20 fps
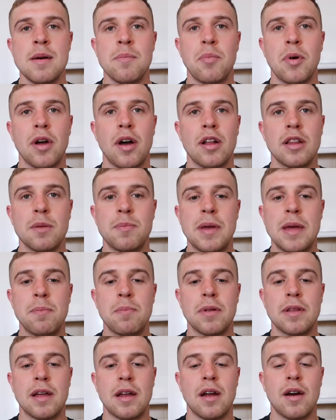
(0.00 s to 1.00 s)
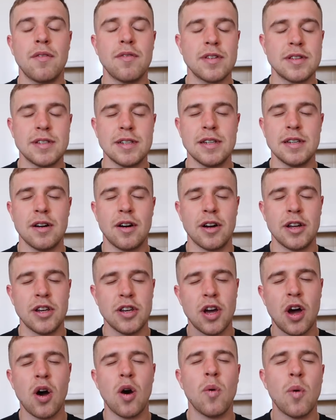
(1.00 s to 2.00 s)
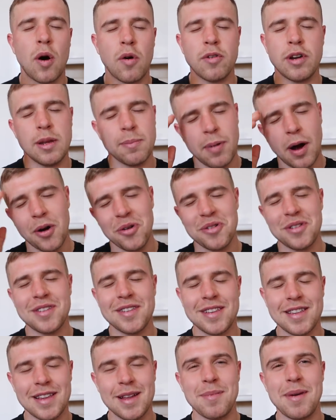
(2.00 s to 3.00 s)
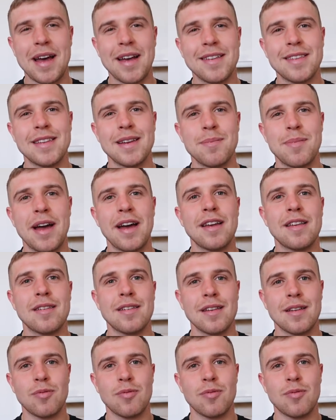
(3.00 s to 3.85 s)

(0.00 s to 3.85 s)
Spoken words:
by all the people that obviously I know only post the best of the best.